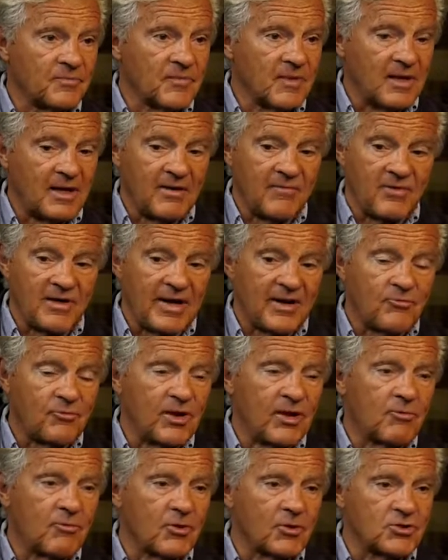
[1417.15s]
Even had
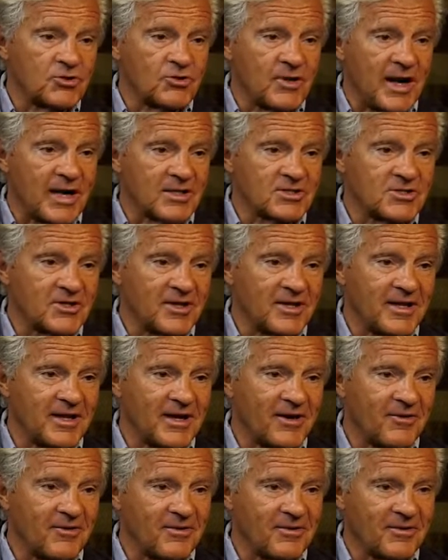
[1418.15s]
railroad tracks on
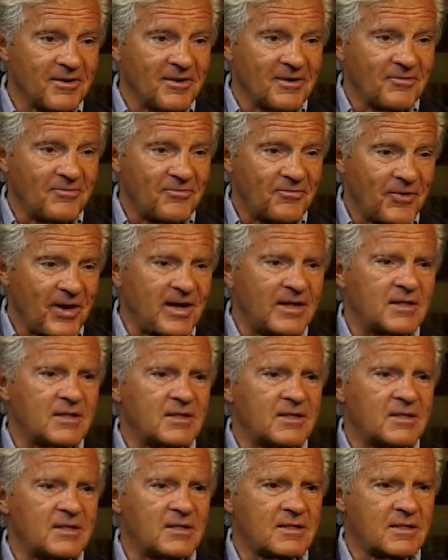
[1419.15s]
there, freight,
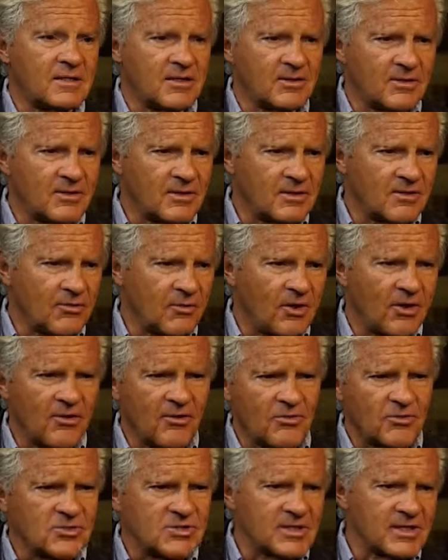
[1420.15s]
and all of
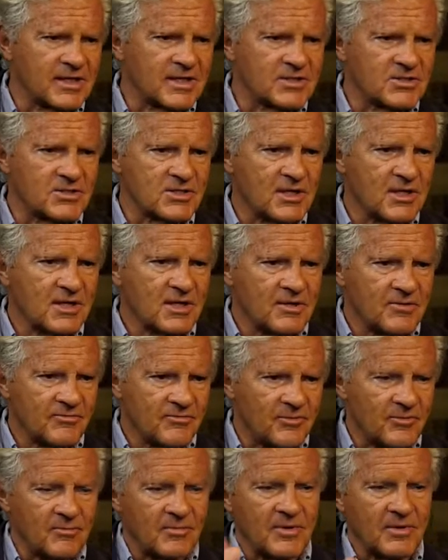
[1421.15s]
those things
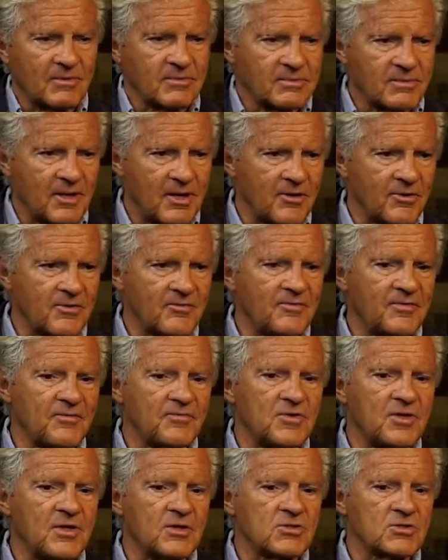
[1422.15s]
from
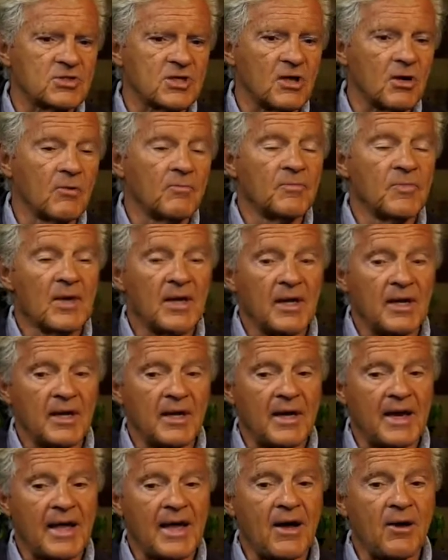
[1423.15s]
150 years ago.
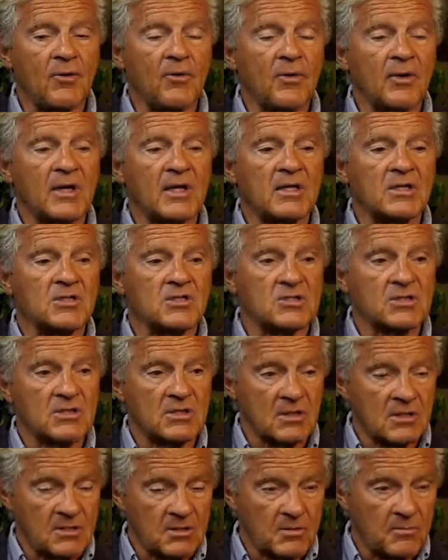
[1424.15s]
Now it's
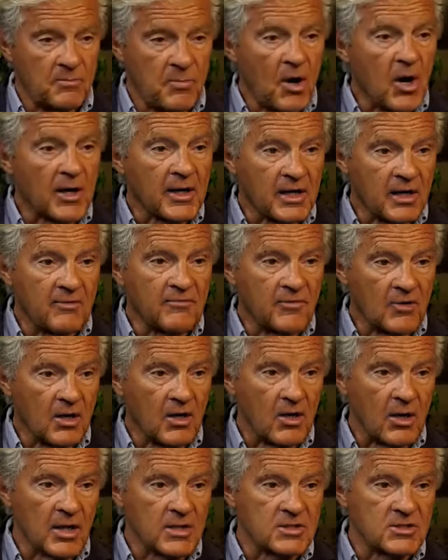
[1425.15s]
parking for
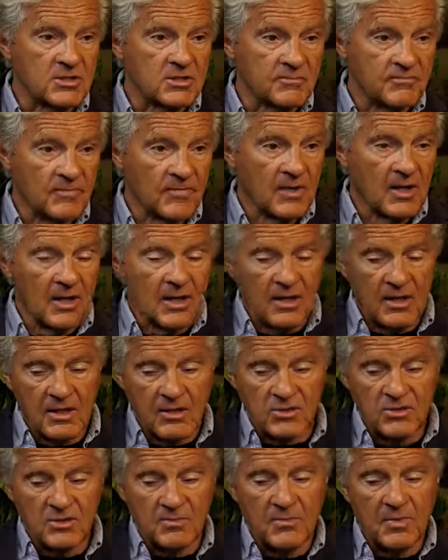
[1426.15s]
cars.
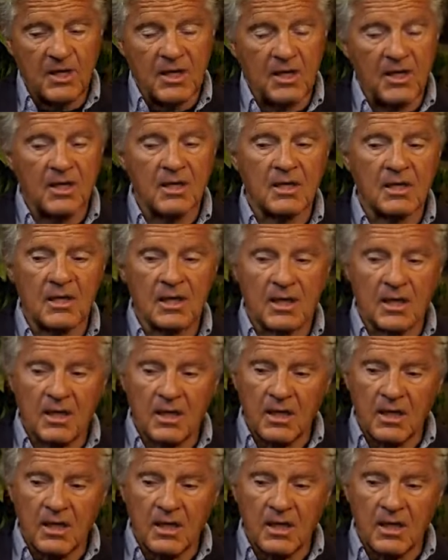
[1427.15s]
There's a median.